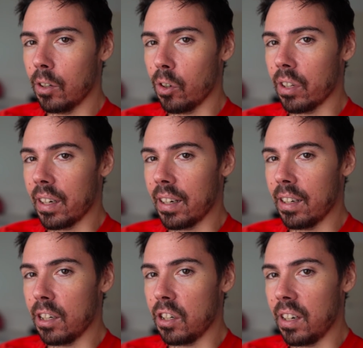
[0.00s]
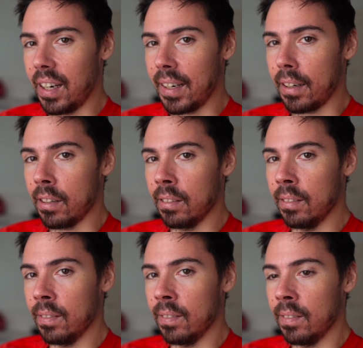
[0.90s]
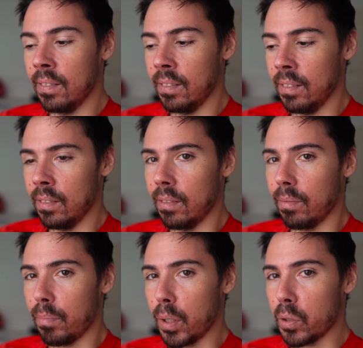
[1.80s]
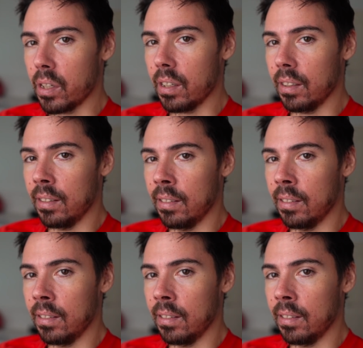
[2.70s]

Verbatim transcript: Or are they gonna die? Post it.